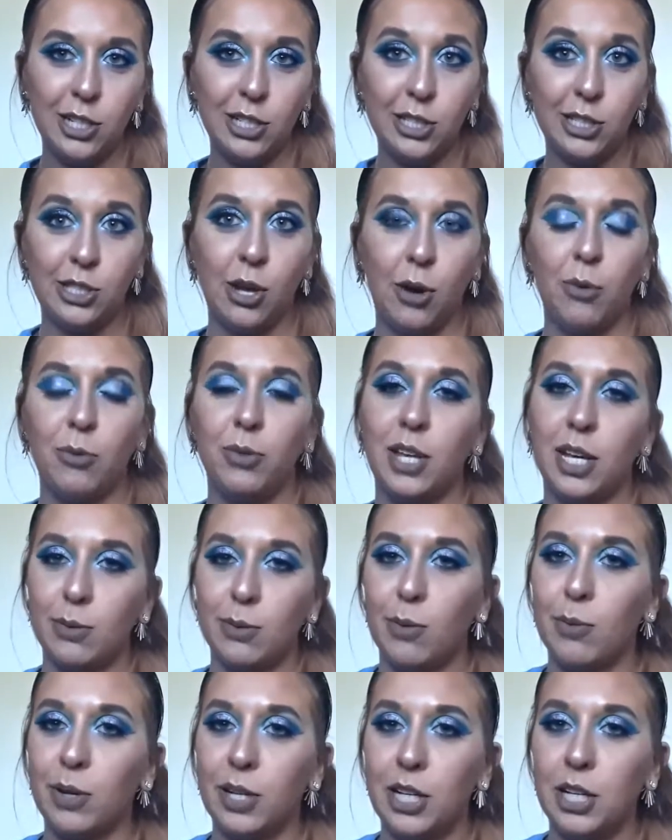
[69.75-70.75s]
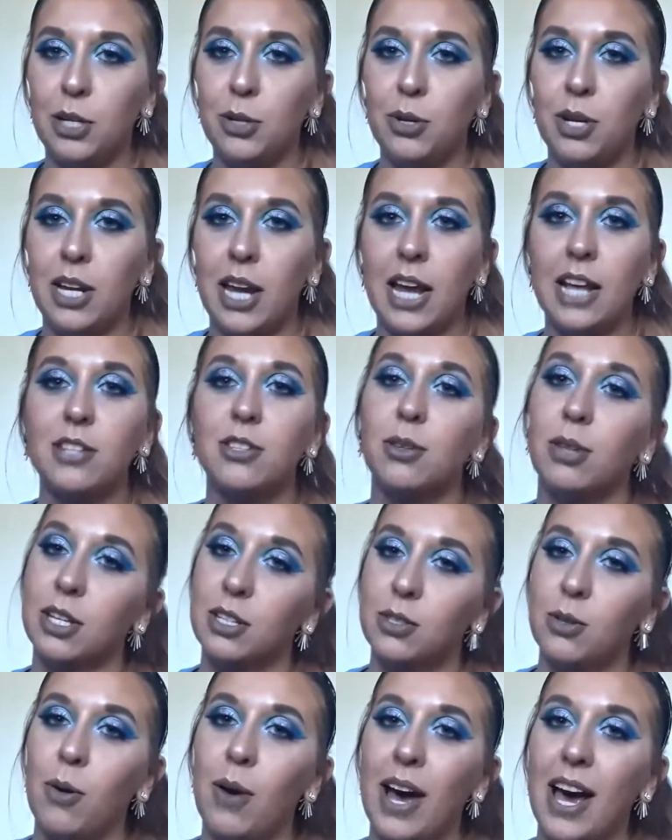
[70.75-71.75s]
So that's what we're going to do today, so
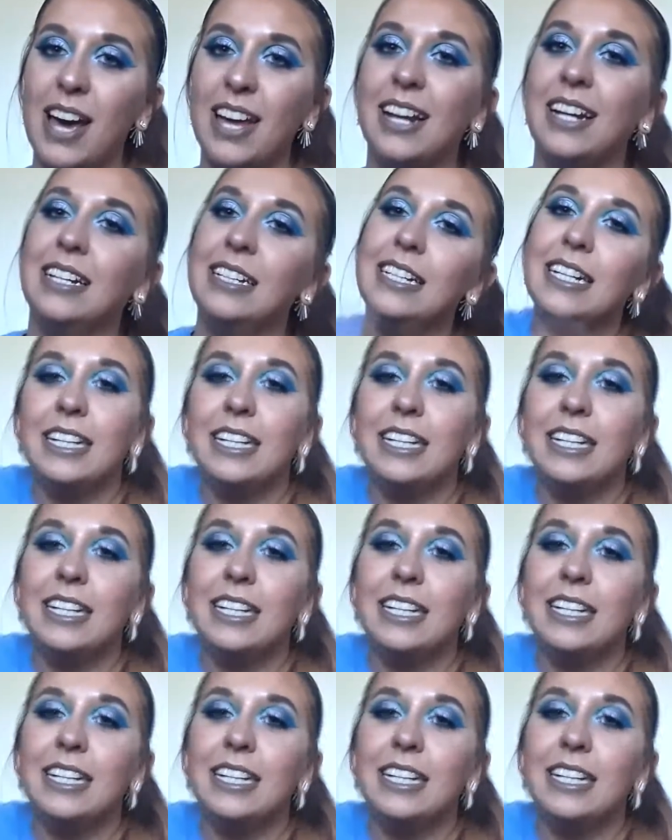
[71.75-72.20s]
let's go ahead and